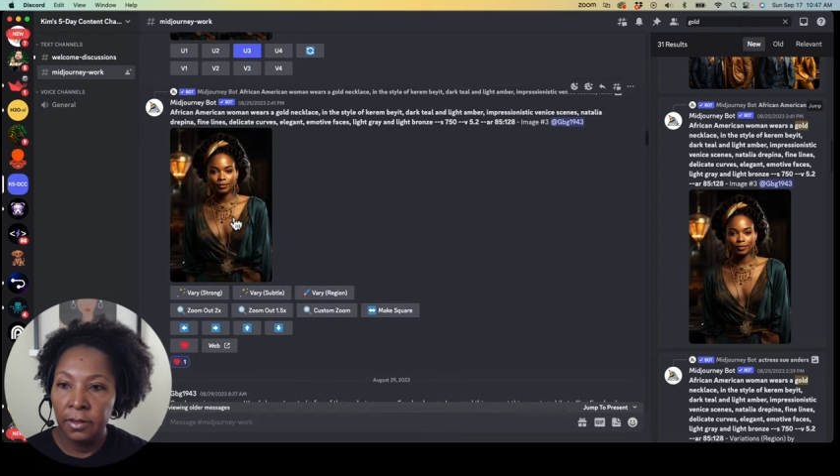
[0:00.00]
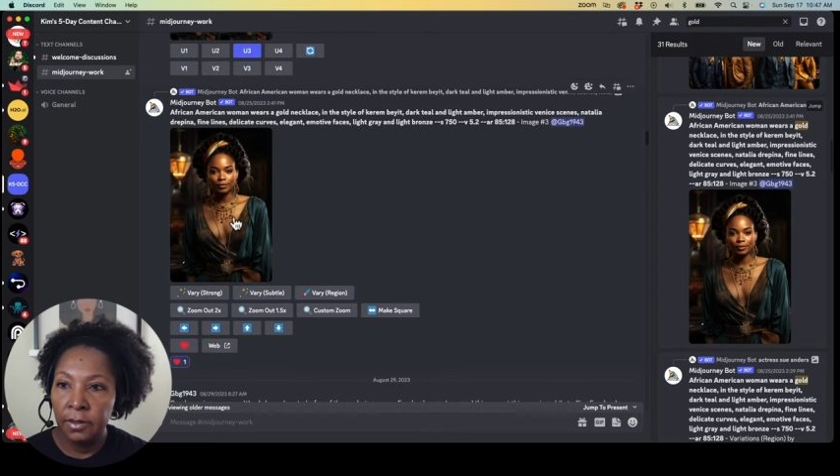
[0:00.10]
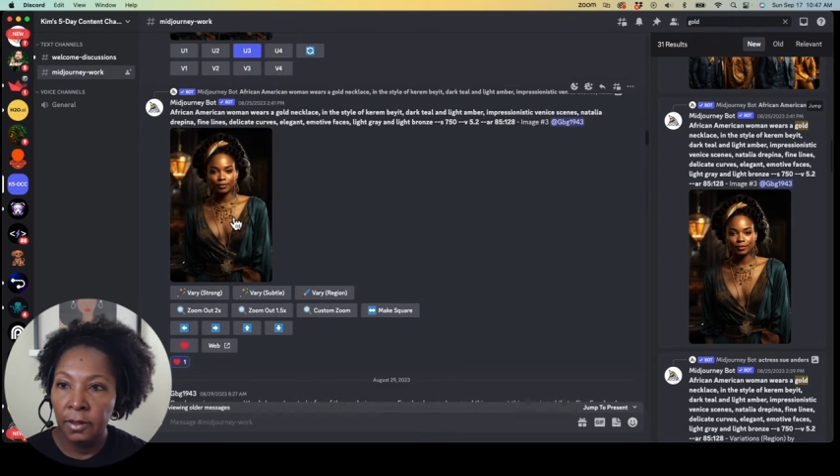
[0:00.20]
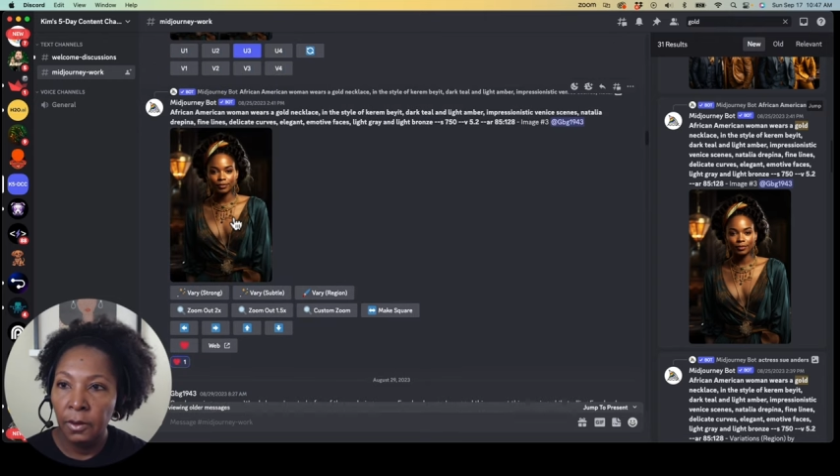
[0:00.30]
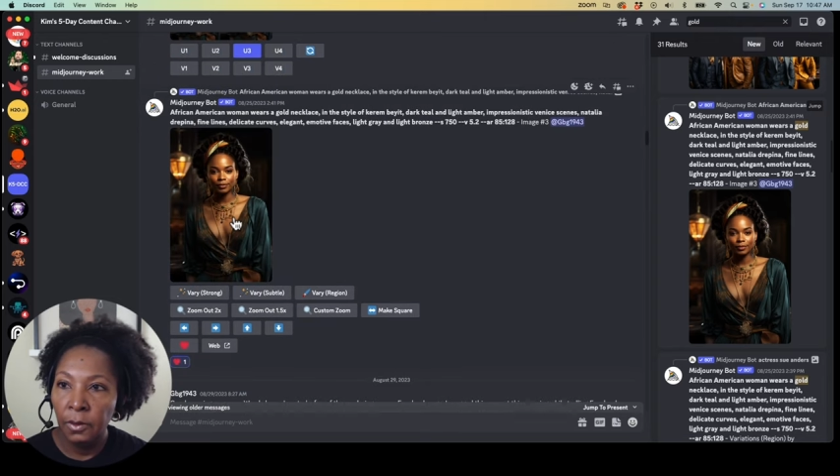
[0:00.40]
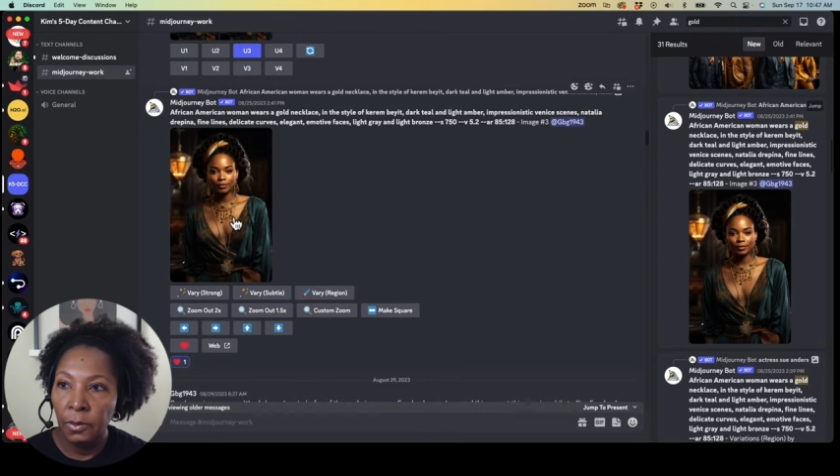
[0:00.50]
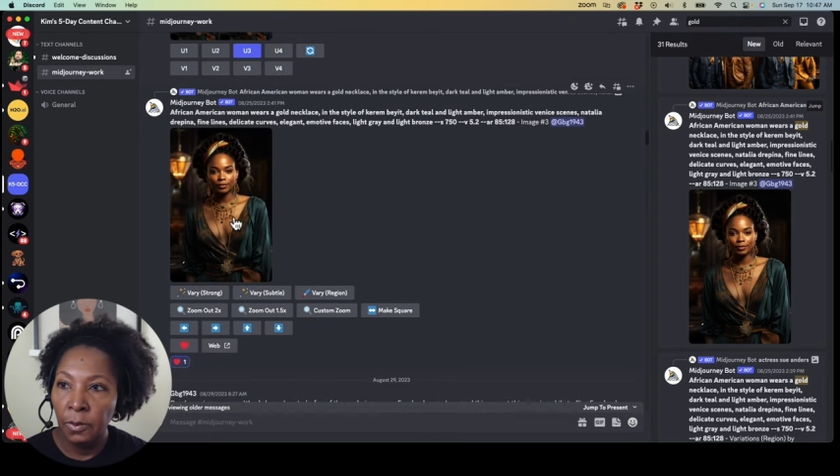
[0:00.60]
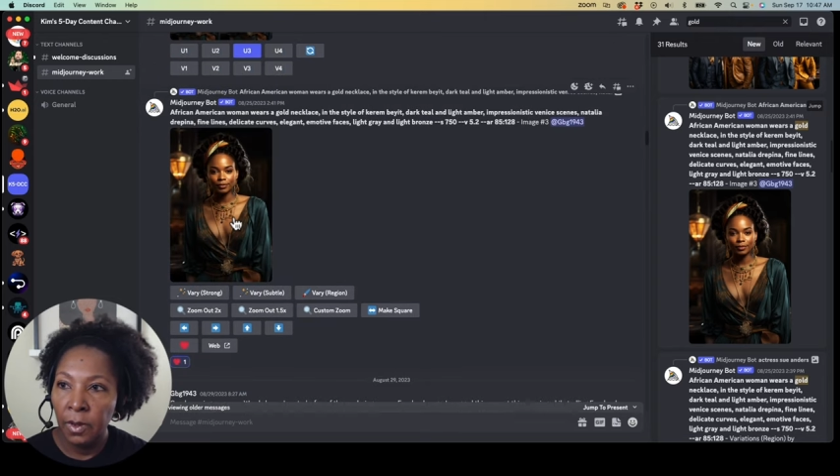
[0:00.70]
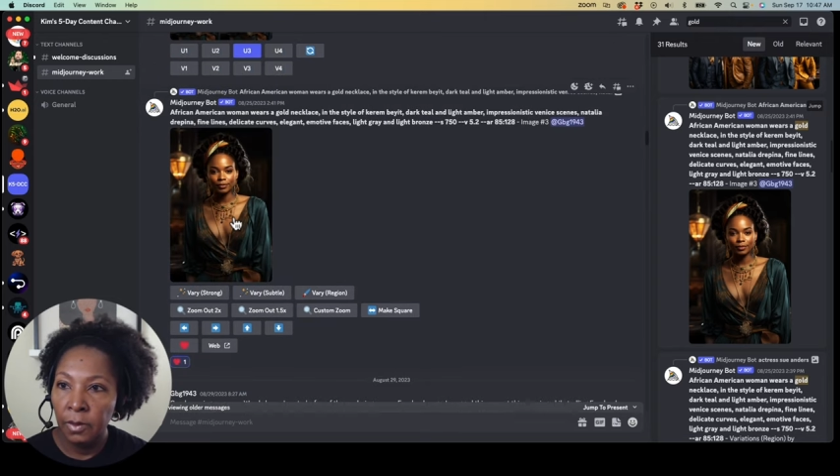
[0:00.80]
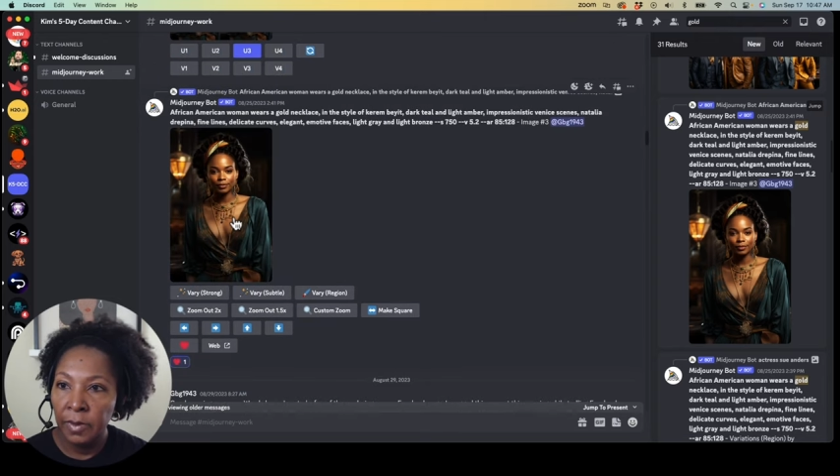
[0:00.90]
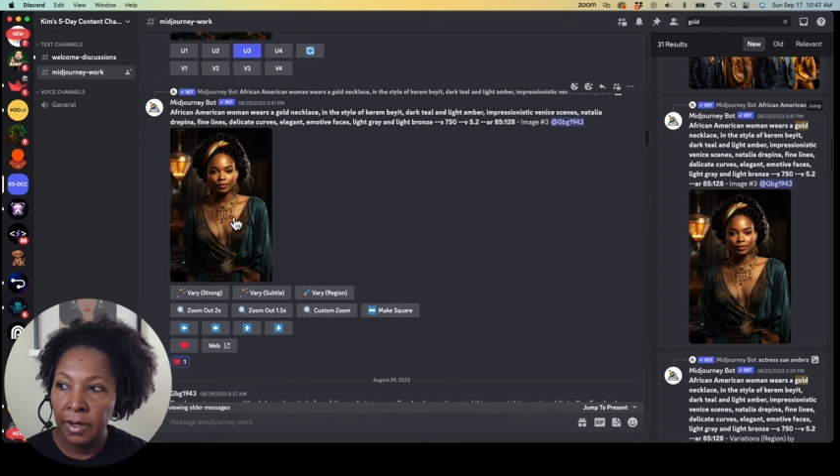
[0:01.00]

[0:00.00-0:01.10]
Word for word: so what we are